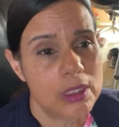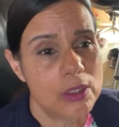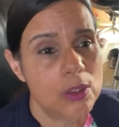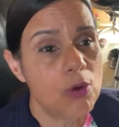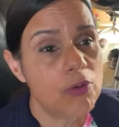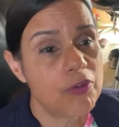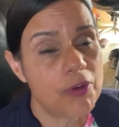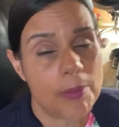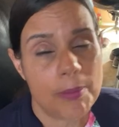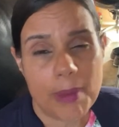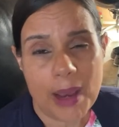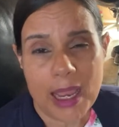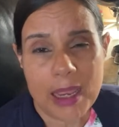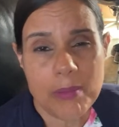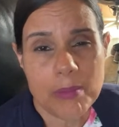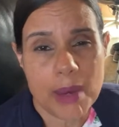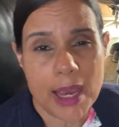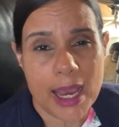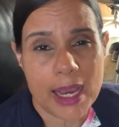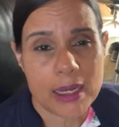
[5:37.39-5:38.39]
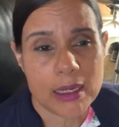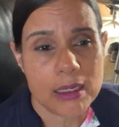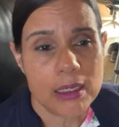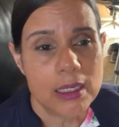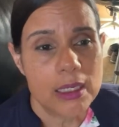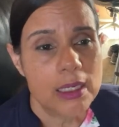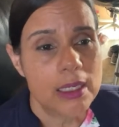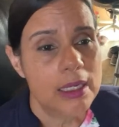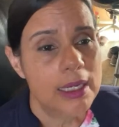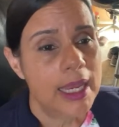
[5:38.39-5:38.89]
No, from my Mac,
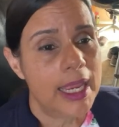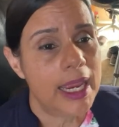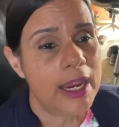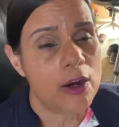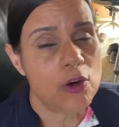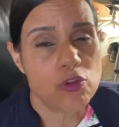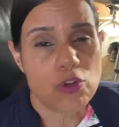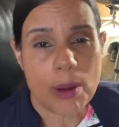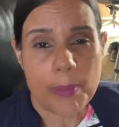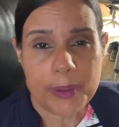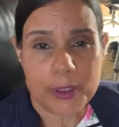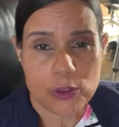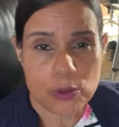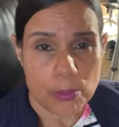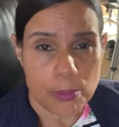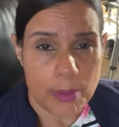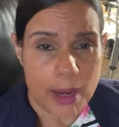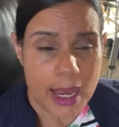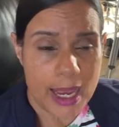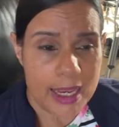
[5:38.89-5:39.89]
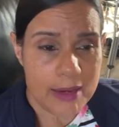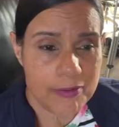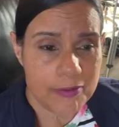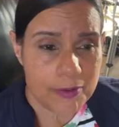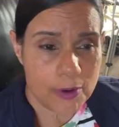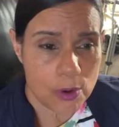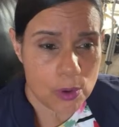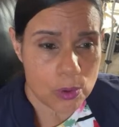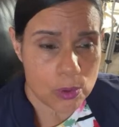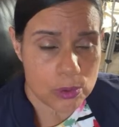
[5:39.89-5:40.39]
airdrop it to my
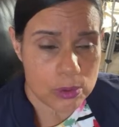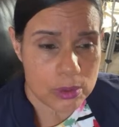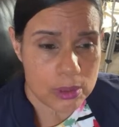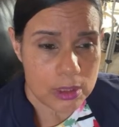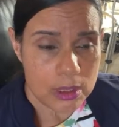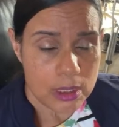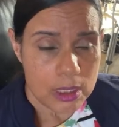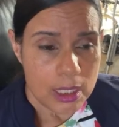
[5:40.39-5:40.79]
phone,